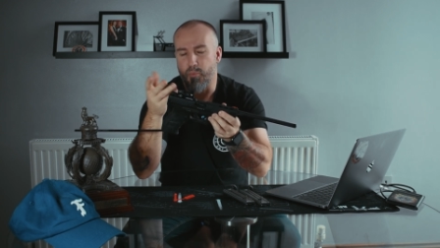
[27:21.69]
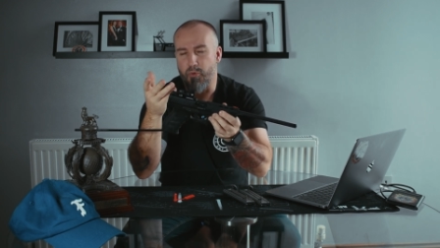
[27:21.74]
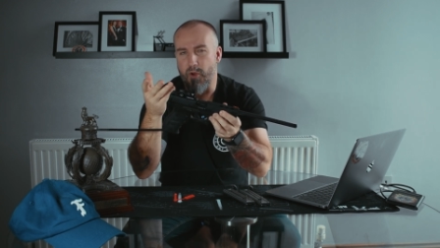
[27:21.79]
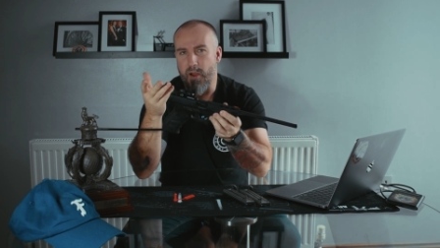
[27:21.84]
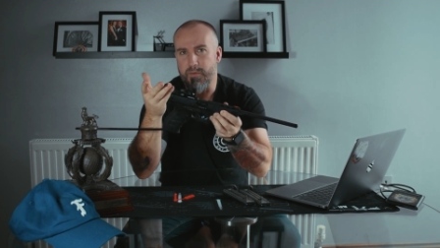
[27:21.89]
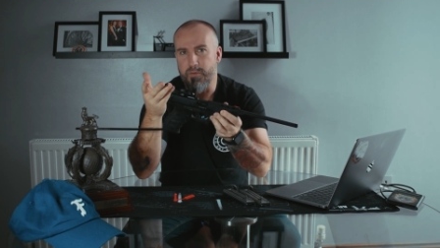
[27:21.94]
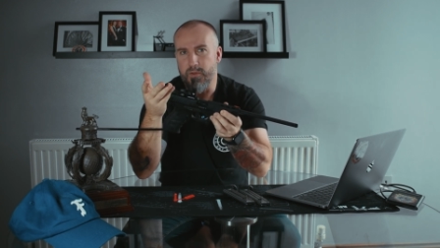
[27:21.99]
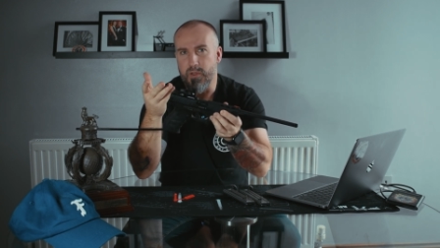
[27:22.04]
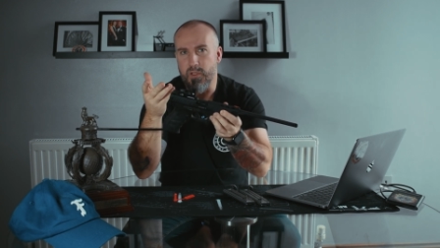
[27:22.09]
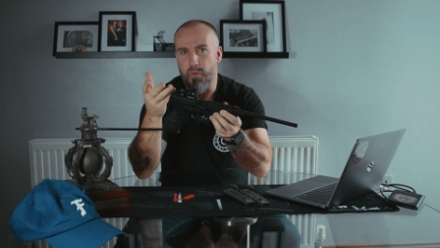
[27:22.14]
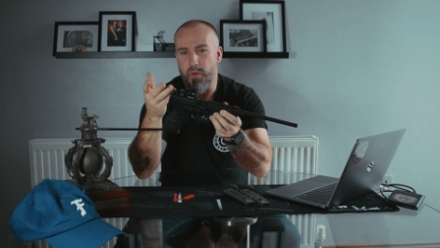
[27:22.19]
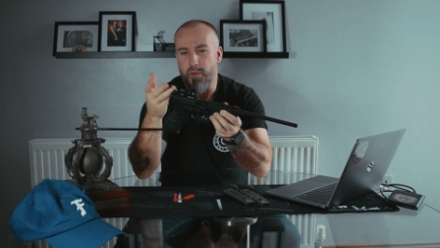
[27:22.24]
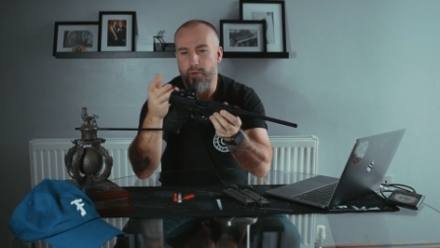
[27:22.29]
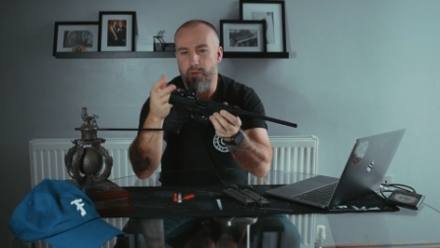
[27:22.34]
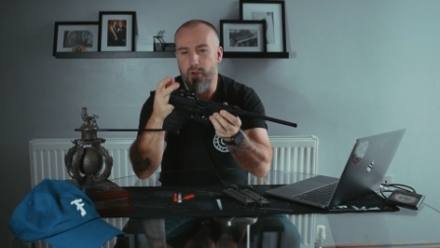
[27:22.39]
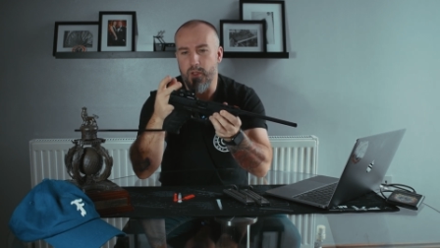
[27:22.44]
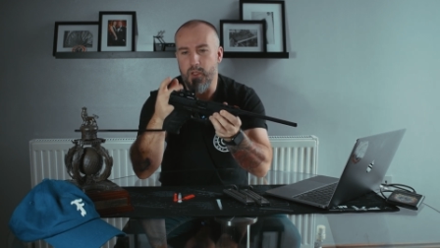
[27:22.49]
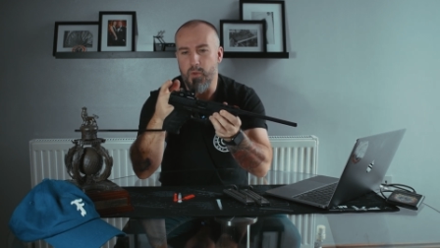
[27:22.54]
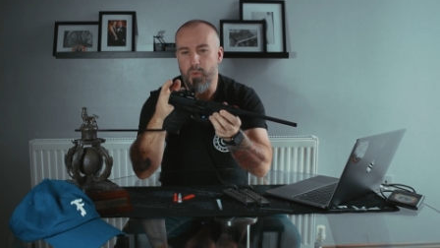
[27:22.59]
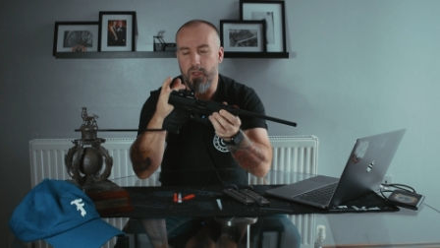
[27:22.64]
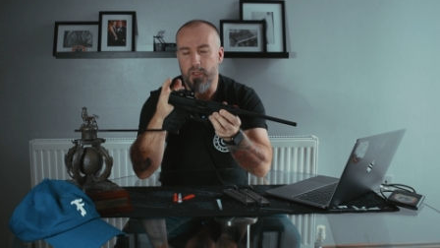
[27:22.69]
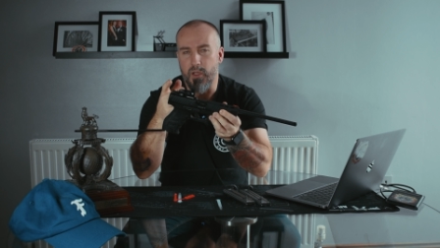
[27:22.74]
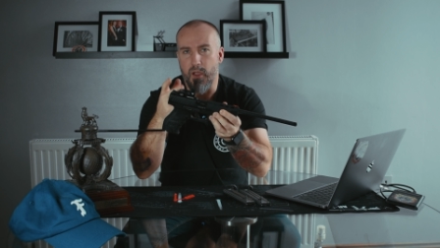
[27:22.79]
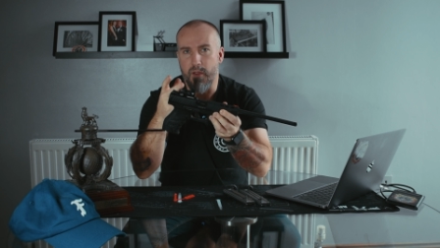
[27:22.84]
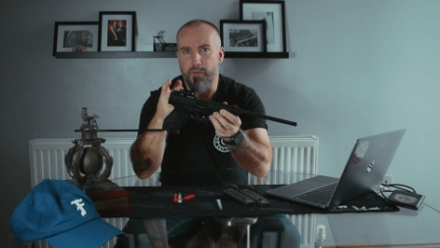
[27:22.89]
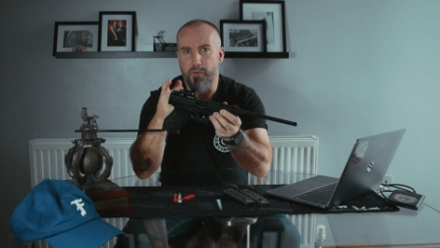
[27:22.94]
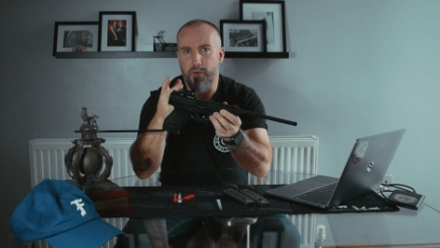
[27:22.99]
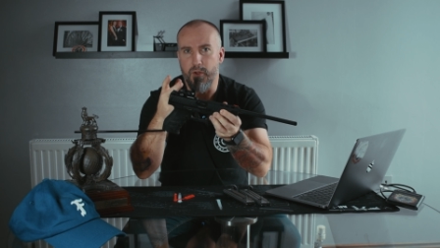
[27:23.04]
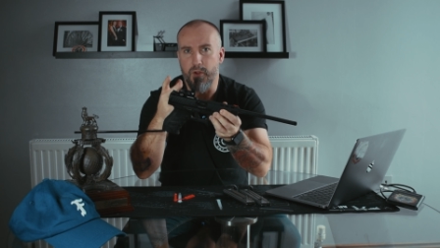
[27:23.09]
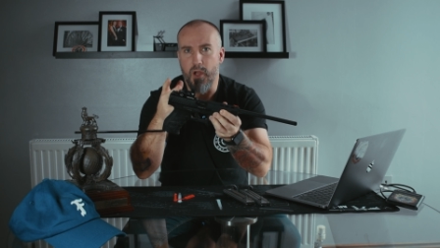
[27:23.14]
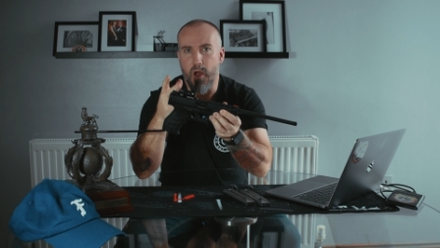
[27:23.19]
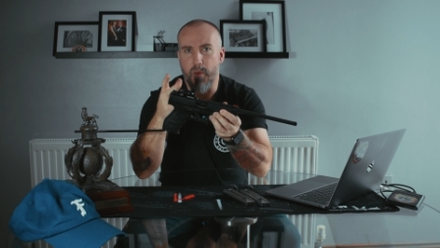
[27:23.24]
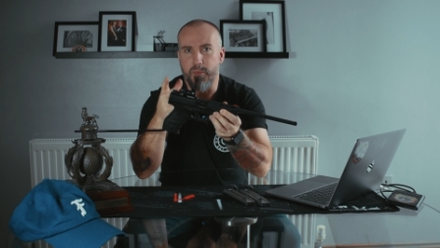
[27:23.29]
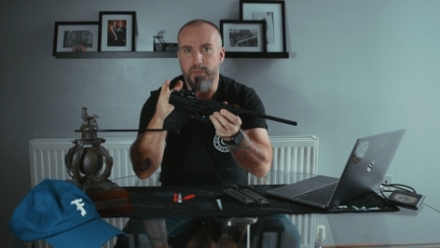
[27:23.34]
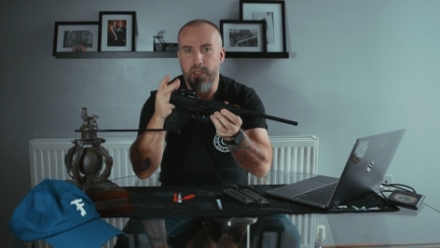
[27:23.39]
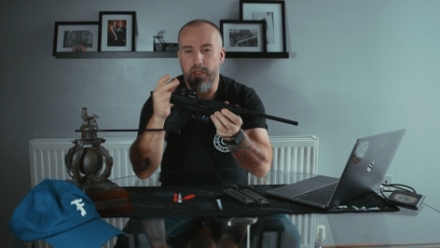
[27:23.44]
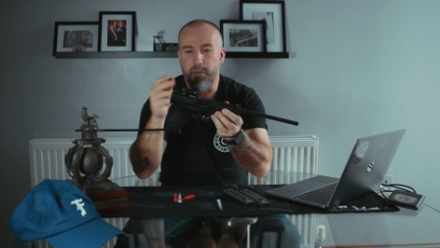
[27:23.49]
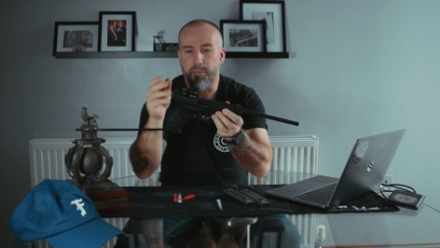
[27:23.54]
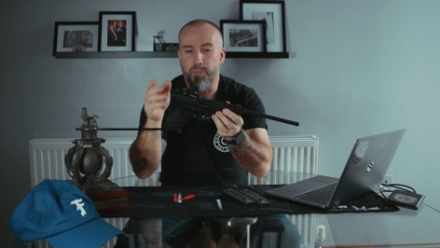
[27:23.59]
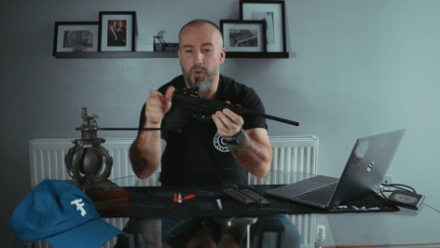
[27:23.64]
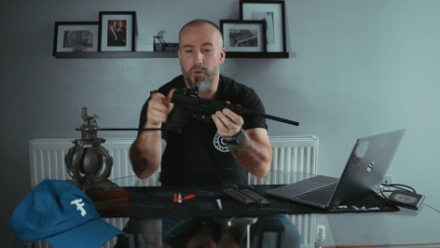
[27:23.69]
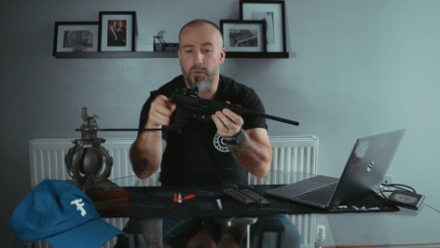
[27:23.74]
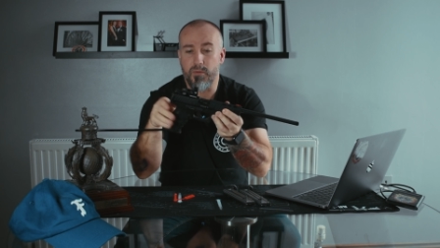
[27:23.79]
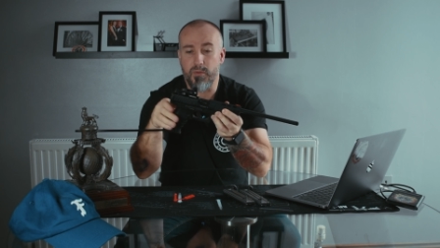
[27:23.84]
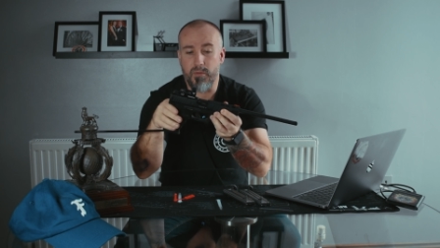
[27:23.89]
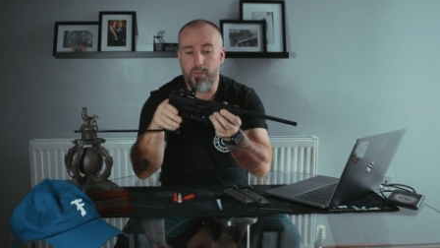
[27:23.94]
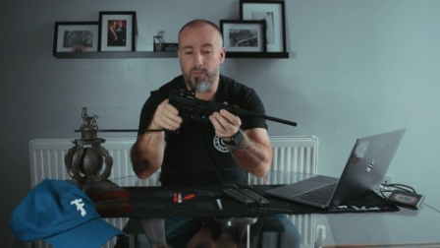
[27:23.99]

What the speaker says: preference whether or not you want to go for an optic, but